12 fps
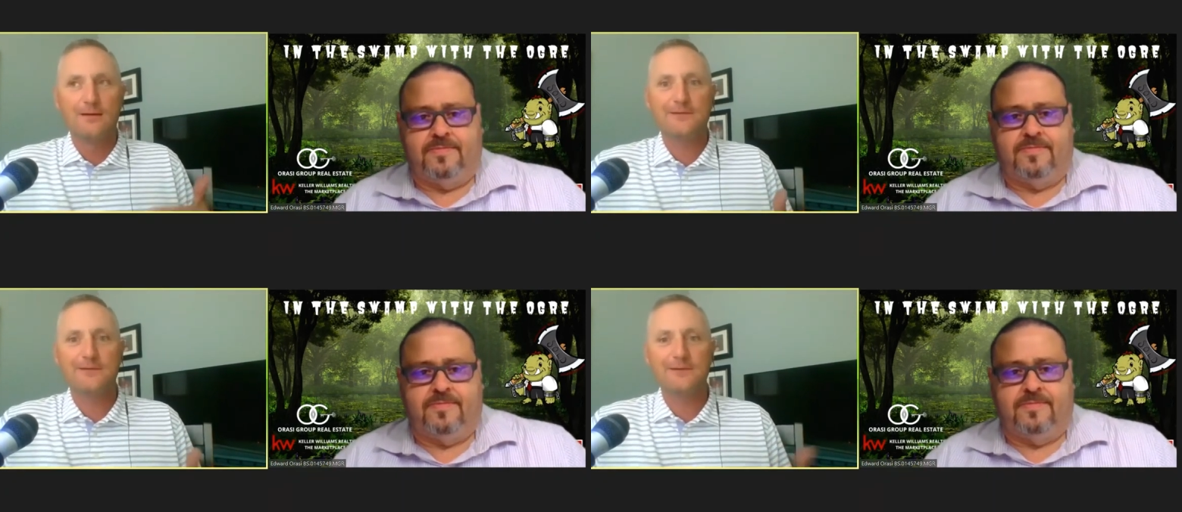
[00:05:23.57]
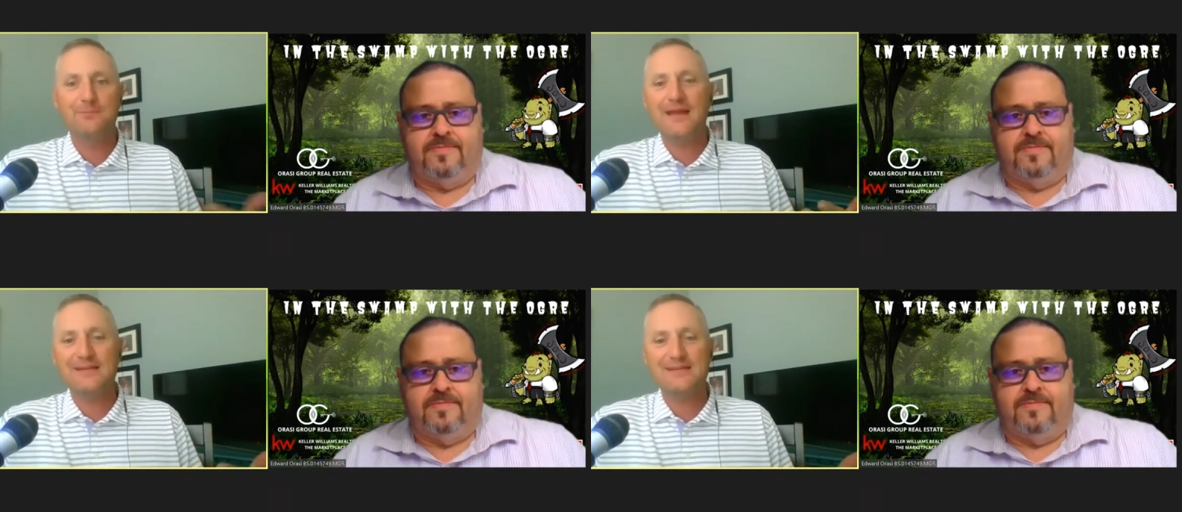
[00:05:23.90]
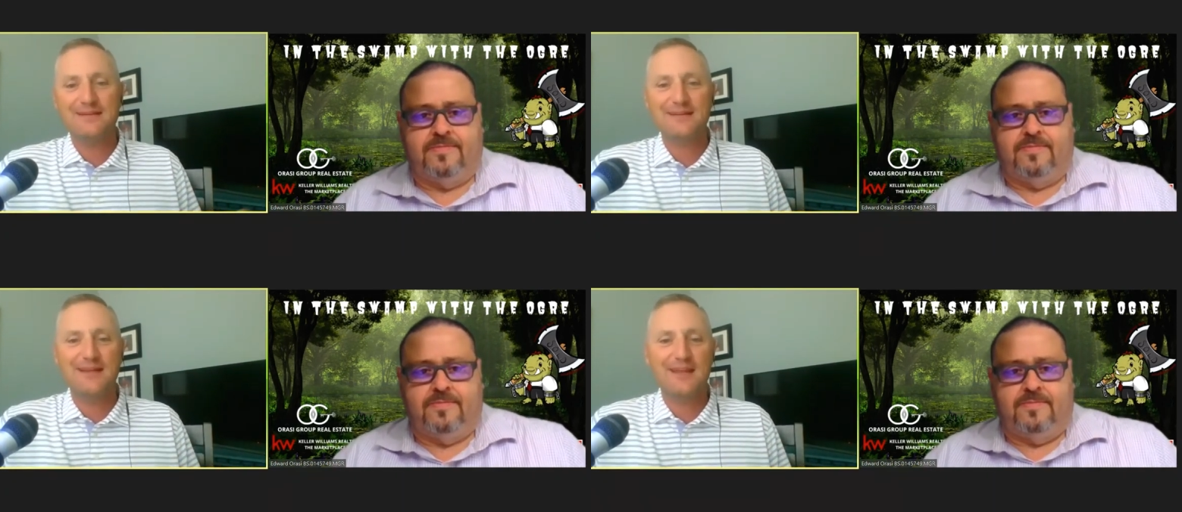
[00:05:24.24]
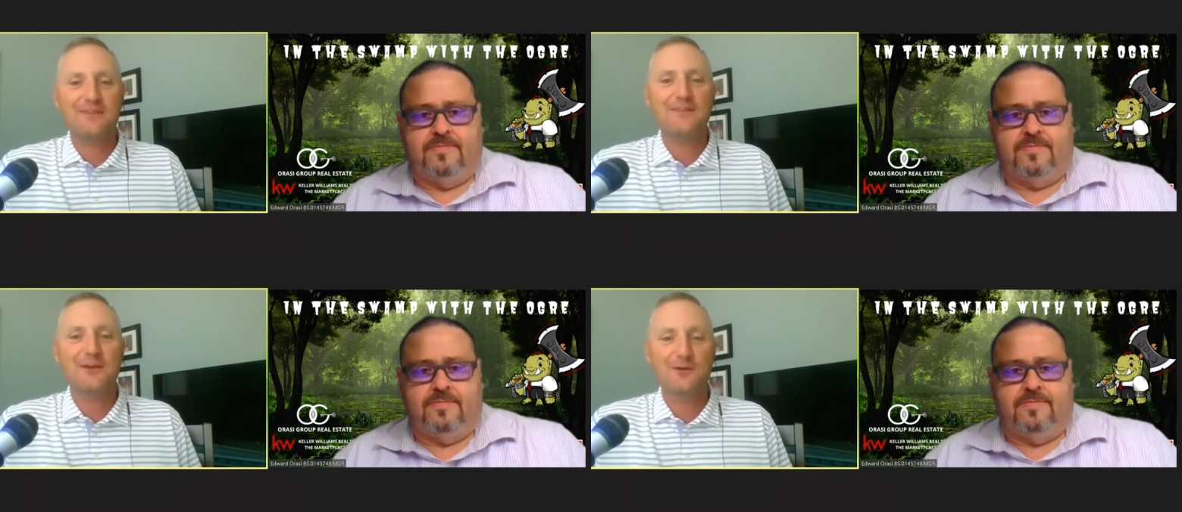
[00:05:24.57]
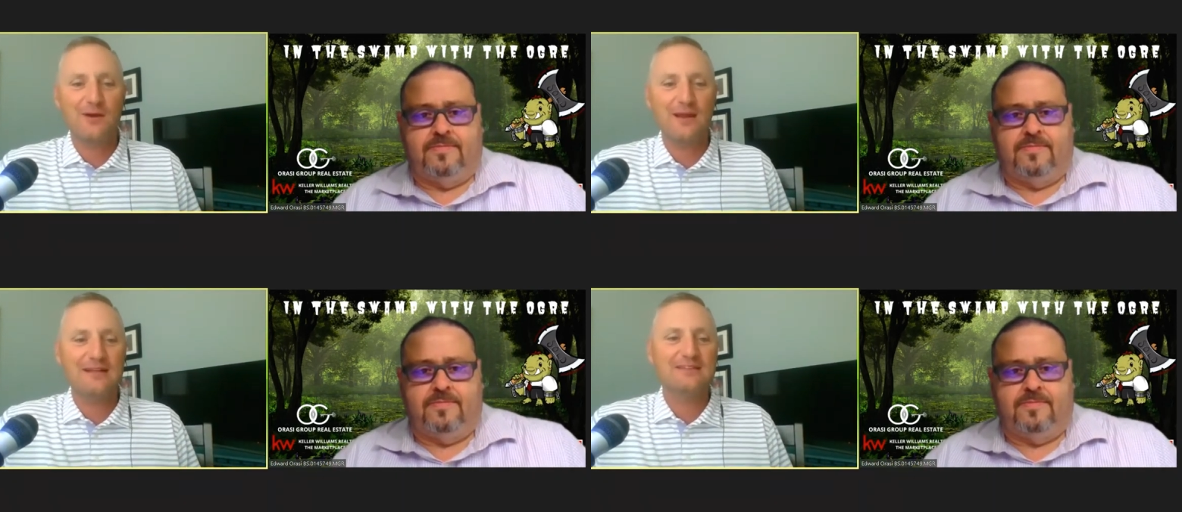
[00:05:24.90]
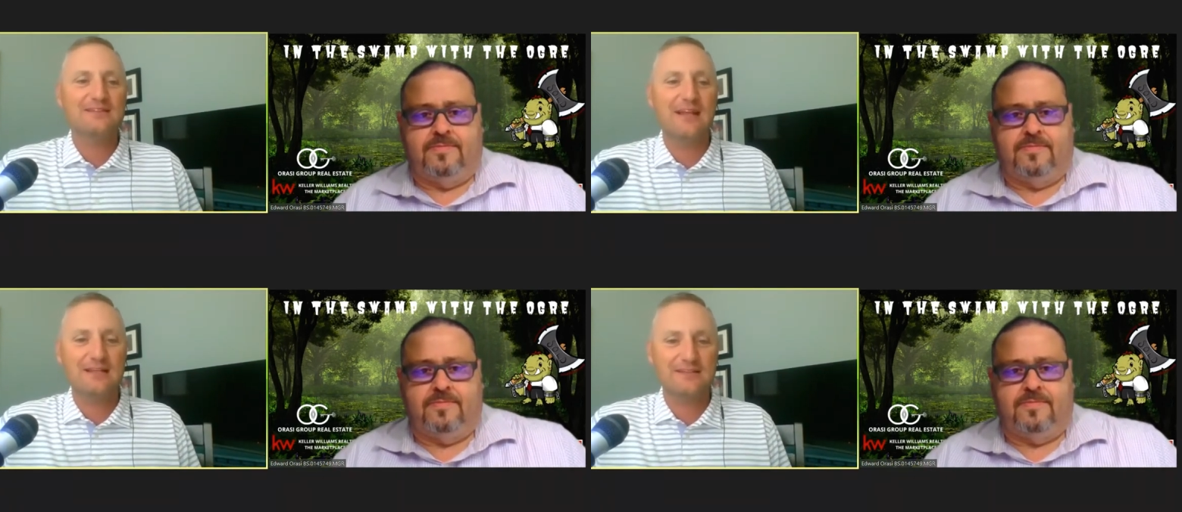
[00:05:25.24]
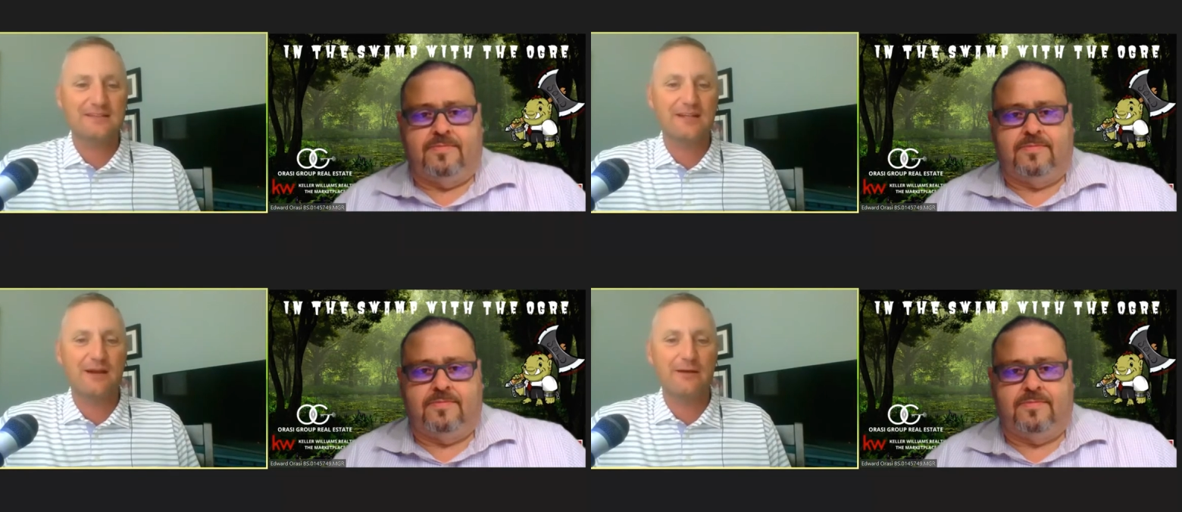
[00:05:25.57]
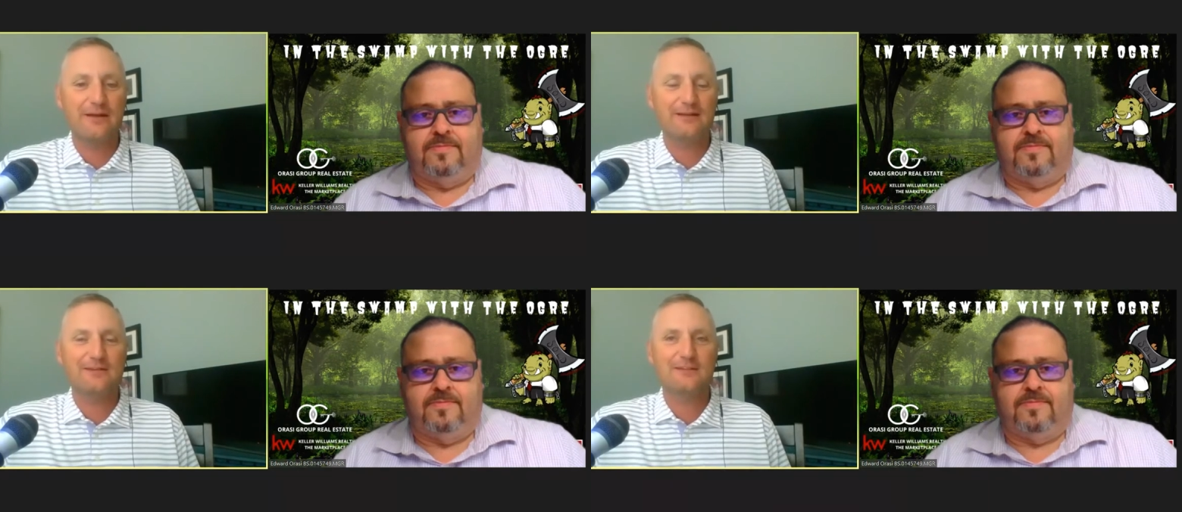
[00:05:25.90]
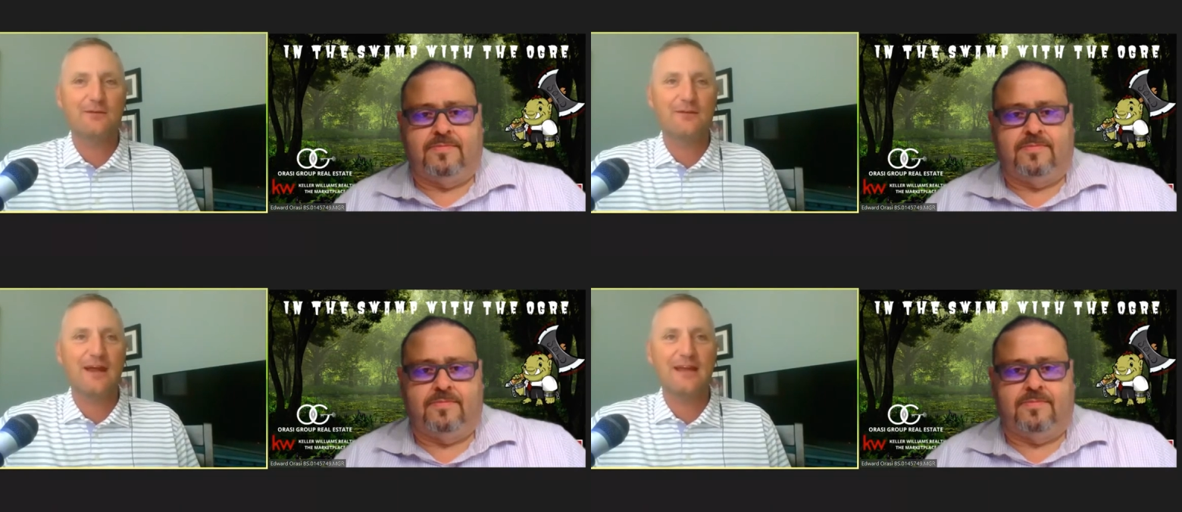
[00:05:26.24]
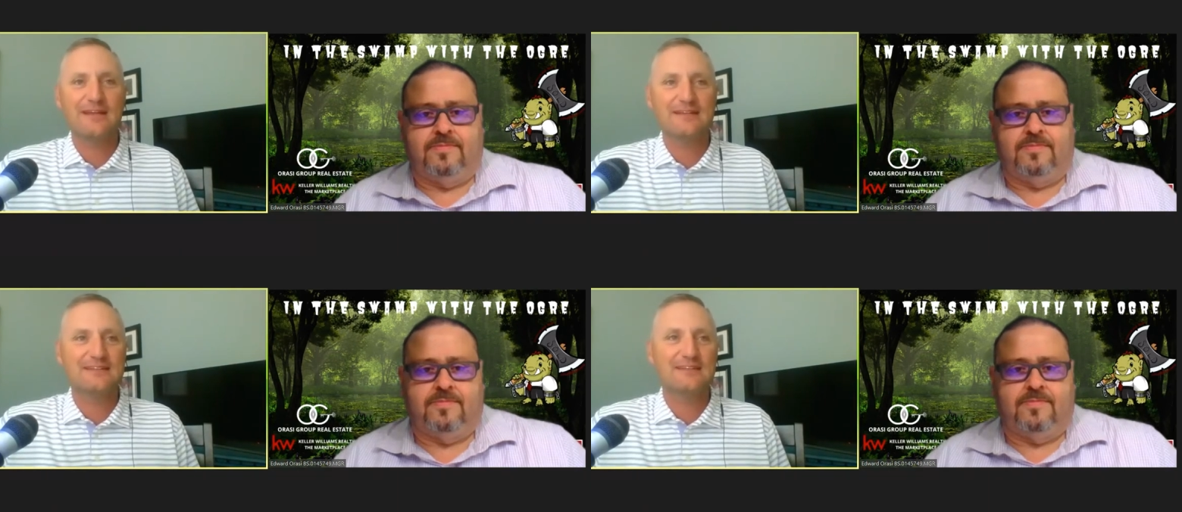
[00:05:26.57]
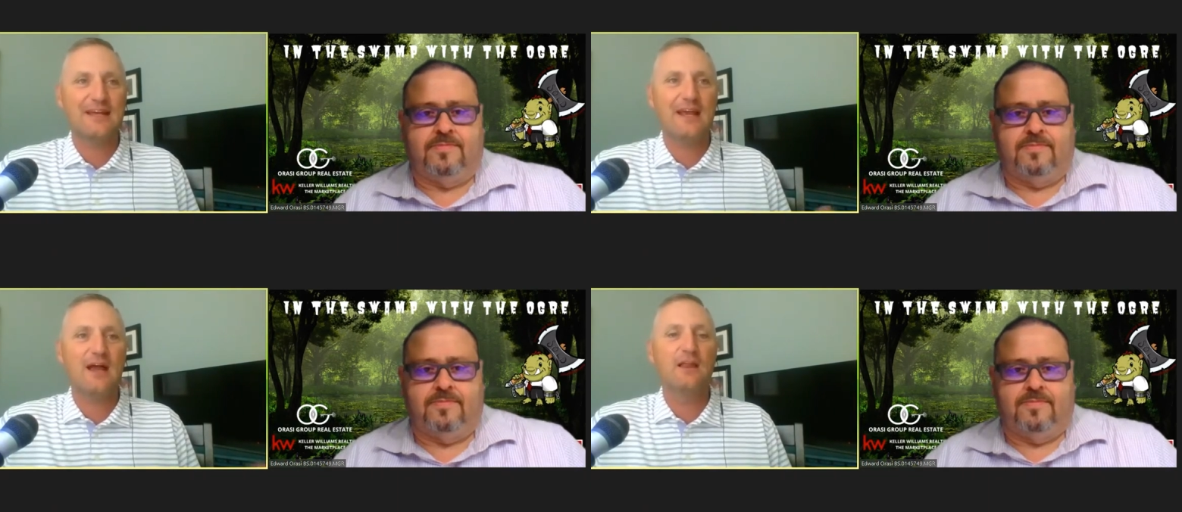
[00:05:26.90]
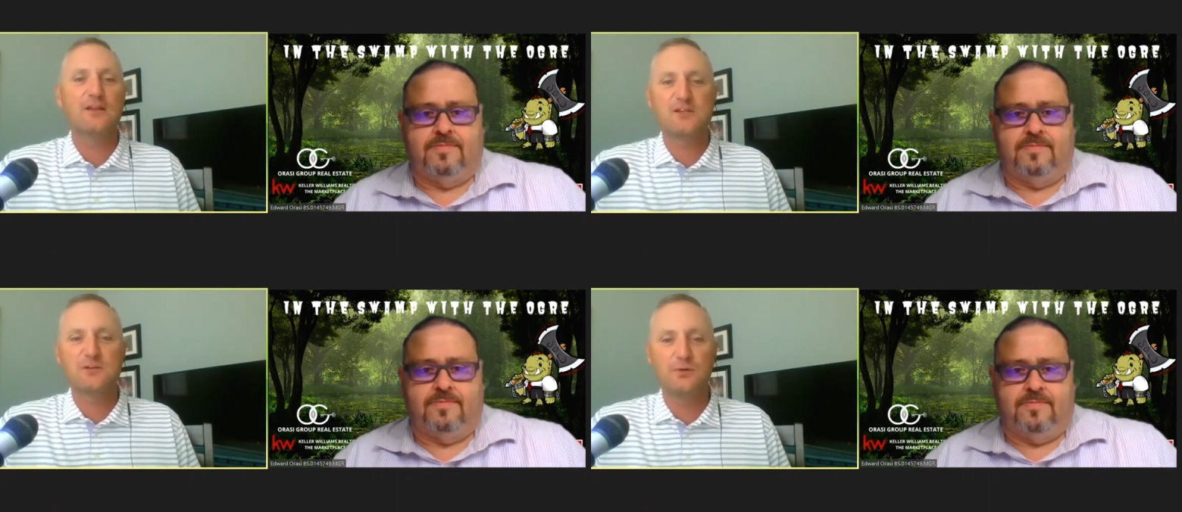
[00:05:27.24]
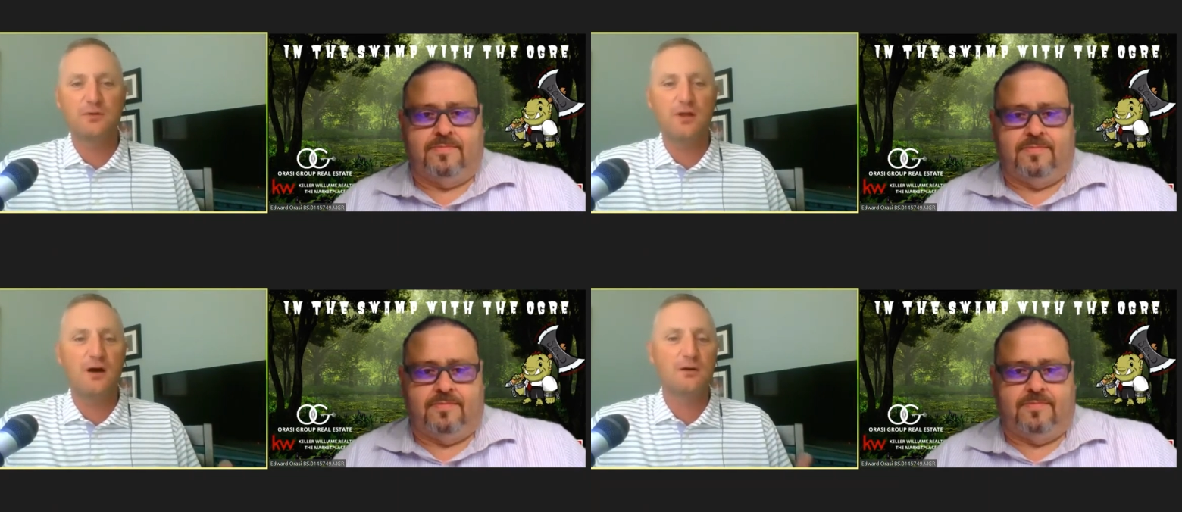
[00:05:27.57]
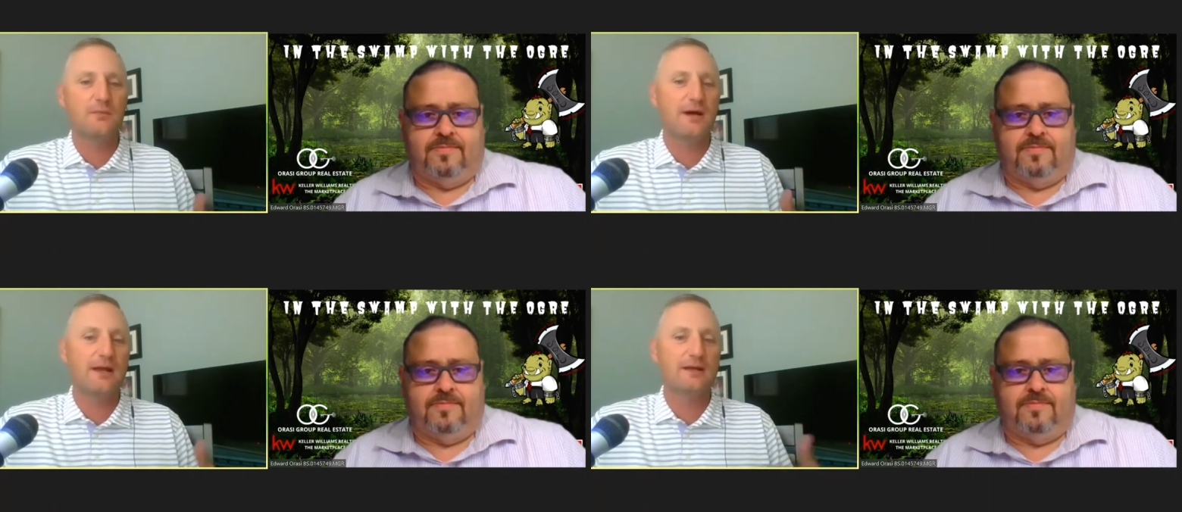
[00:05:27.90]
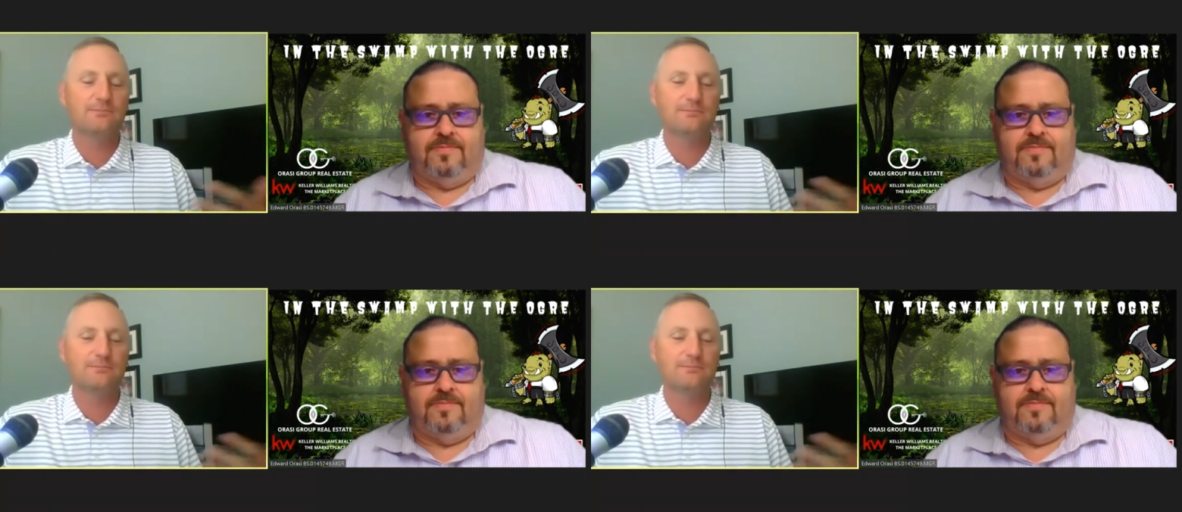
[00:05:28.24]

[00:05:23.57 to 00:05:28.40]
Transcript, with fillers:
Speaker 1: to basically get the grades necessary so that I could stay eligible on my